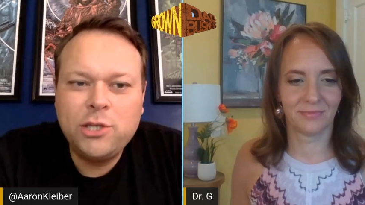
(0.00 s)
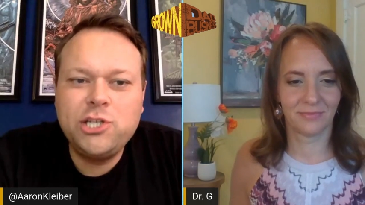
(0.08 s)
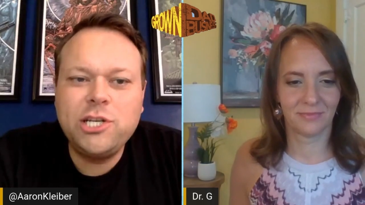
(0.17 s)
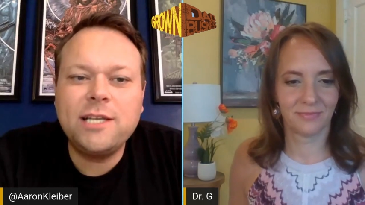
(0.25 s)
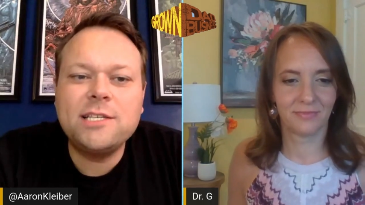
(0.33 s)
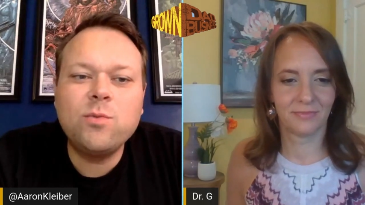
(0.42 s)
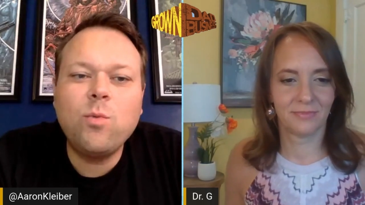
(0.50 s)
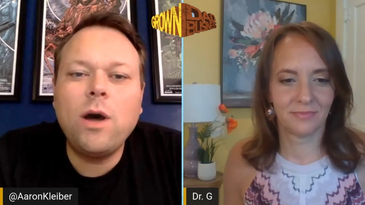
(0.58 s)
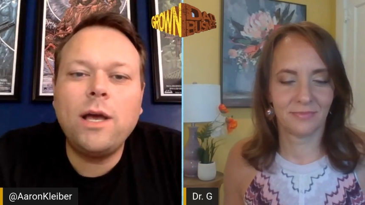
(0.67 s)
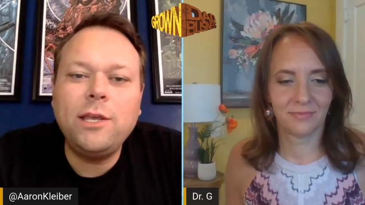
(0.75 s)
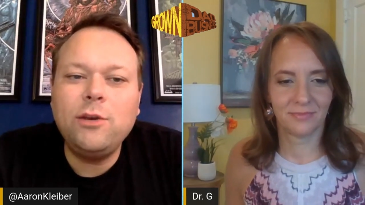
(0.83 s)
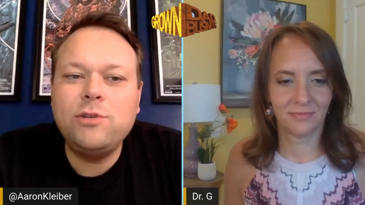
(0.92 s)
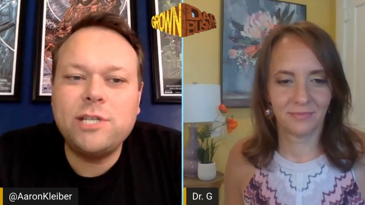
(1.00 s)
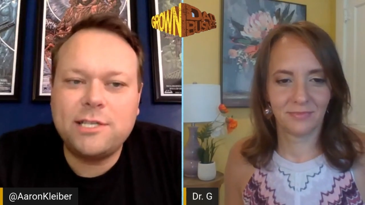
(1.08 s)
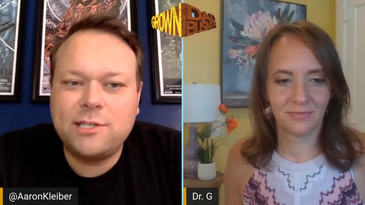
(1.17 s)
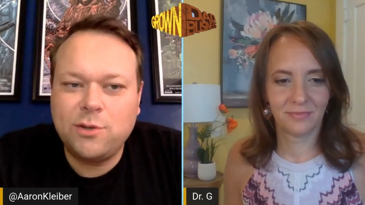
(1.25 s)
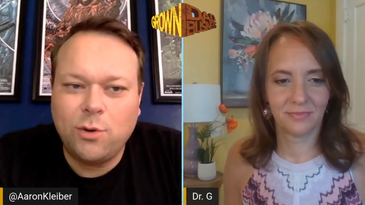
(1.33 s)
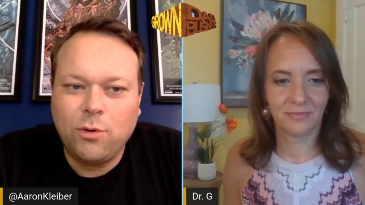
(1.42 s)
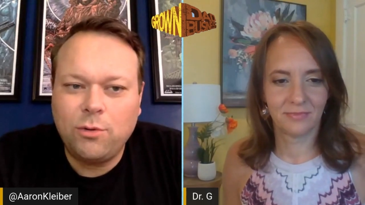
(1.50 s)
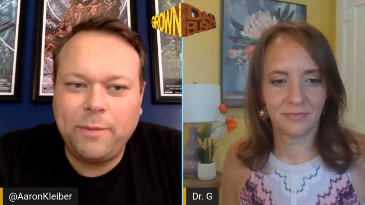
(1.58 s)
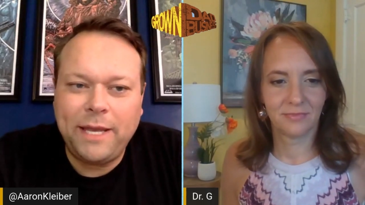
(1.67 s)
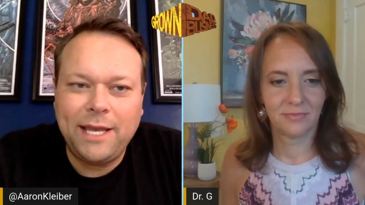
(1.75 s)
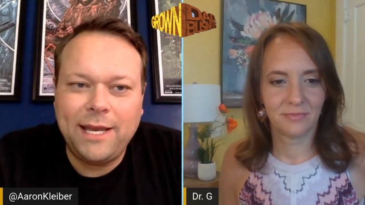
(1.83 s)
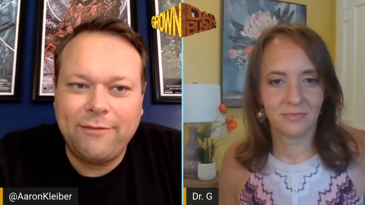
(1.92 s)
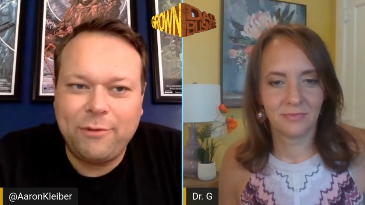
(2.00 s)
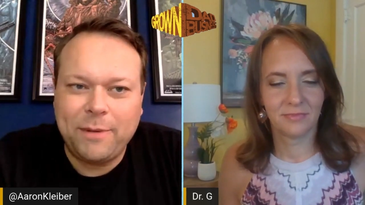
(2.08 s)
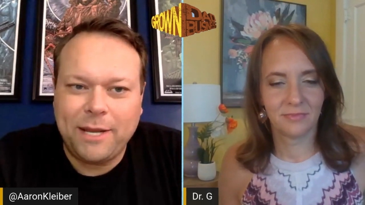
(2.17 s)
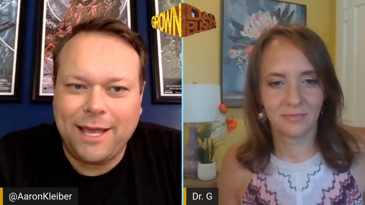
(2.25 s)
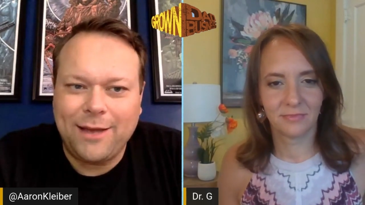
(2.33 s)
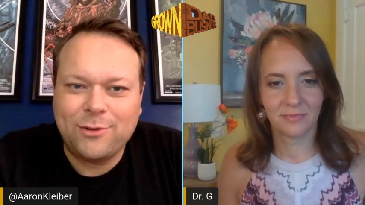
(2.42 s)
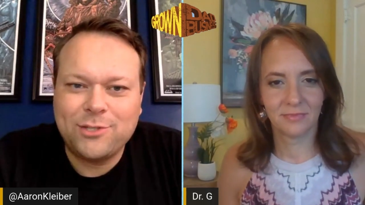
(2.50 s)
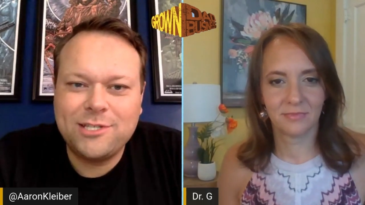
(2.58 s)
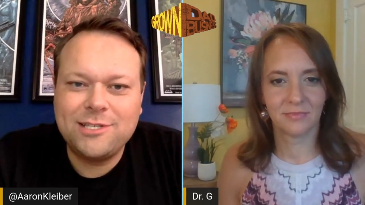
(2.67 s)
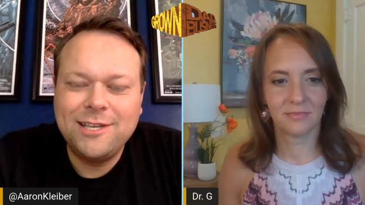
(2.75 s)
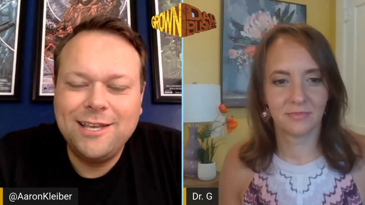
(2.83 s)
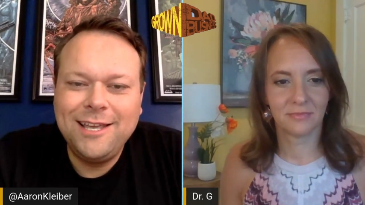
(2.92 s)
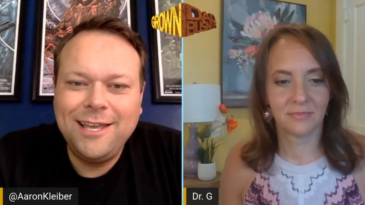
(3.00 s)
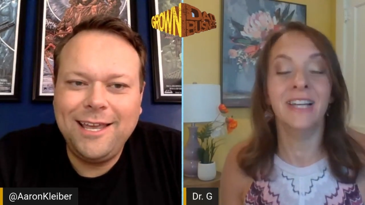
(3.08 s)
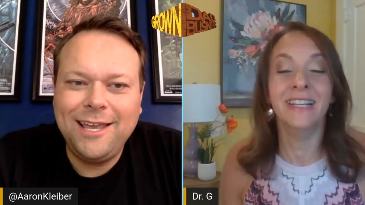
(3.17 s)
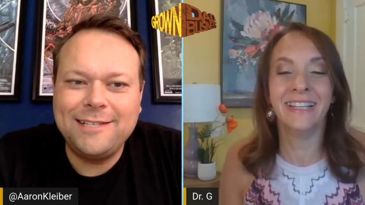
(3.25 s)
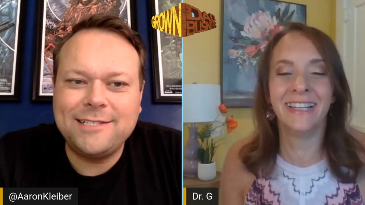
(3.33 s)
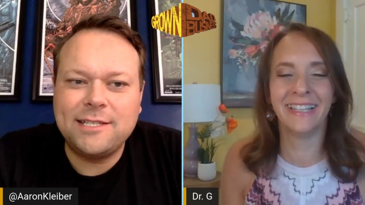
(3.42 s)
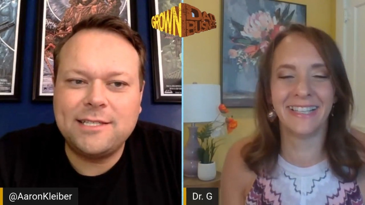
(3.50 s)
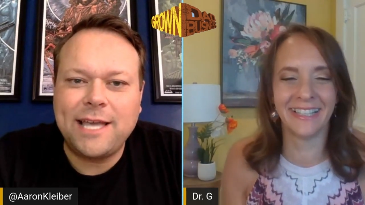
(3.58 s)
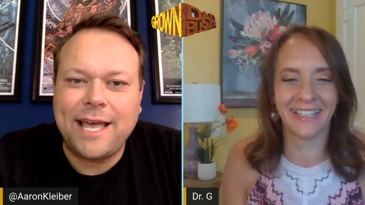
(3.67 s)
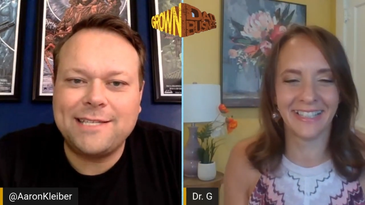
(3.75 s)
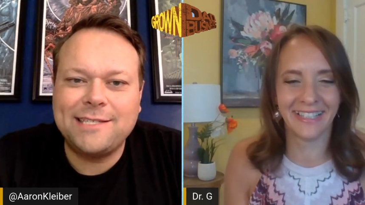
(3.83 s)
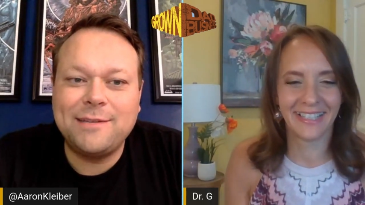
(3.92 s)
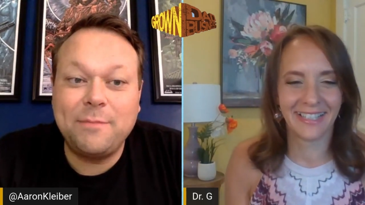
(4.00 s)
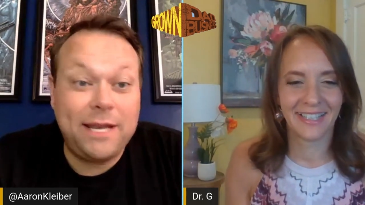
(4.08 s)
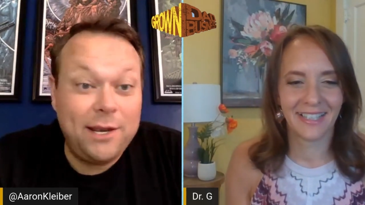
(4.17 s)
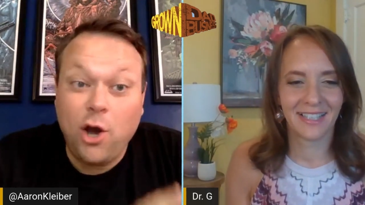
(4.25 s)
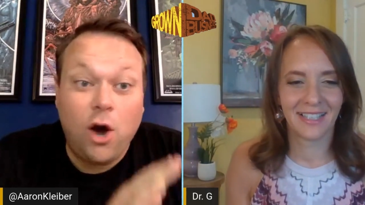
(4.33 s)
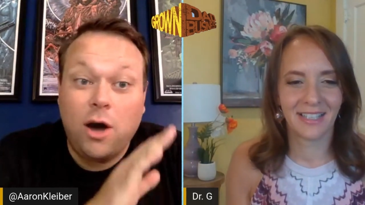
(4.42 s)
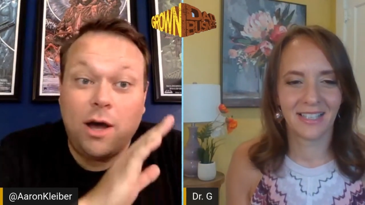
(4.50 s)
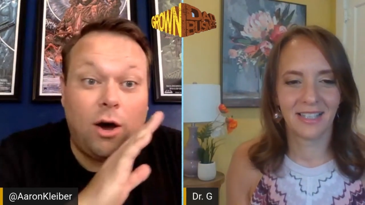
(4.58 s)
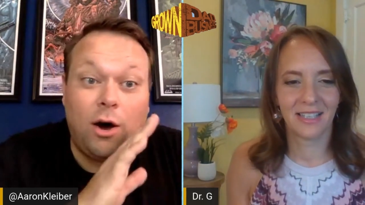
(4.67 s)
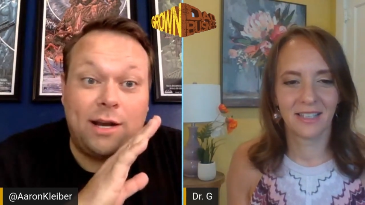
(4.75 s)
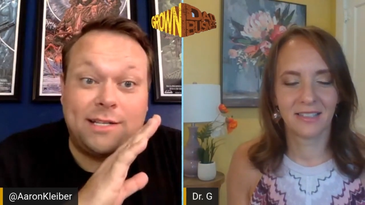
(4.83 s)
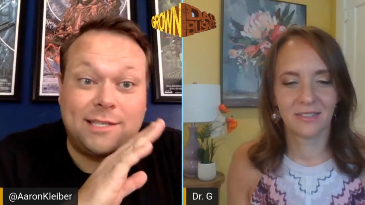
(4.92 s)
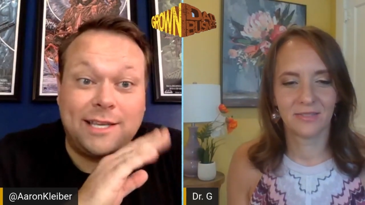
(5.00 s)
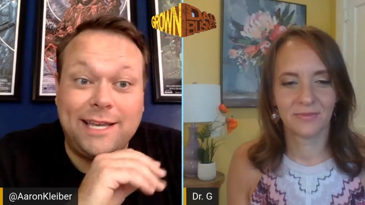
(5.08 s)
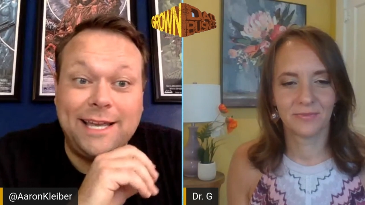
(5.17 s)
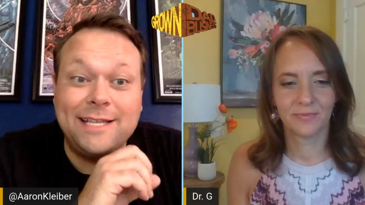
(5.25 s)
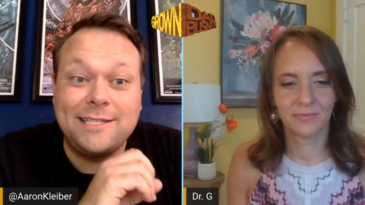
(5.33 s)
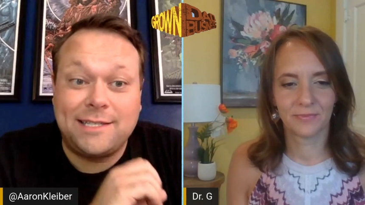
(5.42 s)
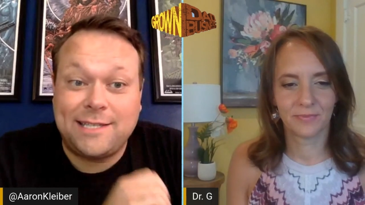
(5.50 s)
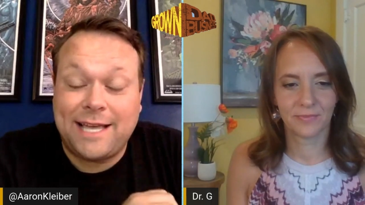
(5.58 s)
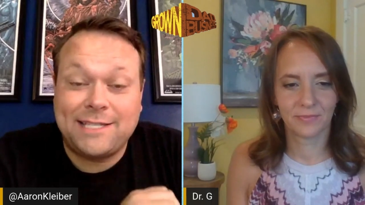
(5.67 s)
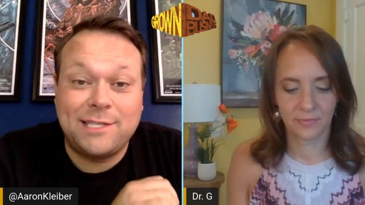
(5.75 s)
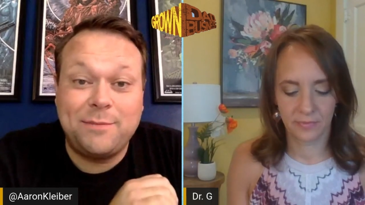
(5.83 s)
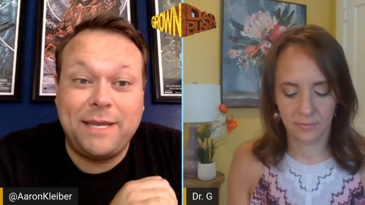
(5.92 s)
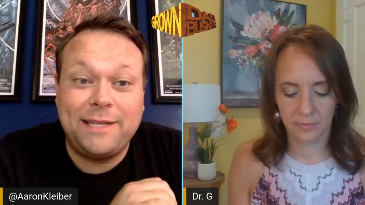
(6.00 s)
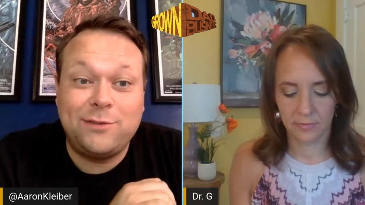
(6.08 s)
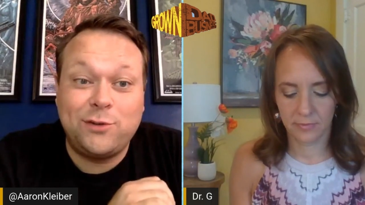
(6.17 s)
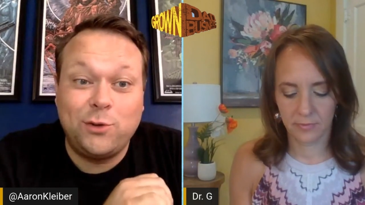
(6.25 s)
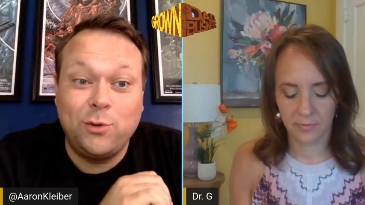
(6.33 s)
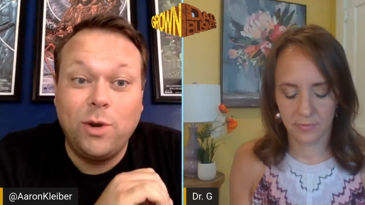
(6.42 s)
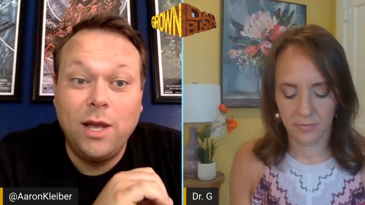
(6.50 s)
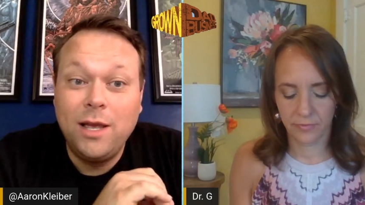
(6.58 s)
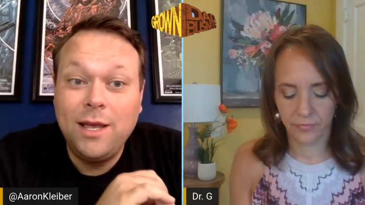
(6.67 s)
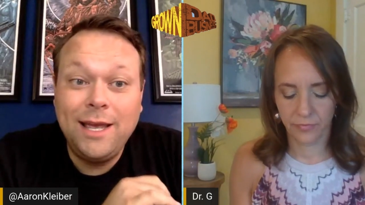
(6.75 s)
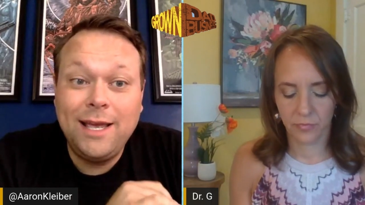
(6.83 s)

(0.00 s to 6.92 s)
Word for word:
Speaker 1: just what you just told me and everybody else is a testament, honestly, is a testament to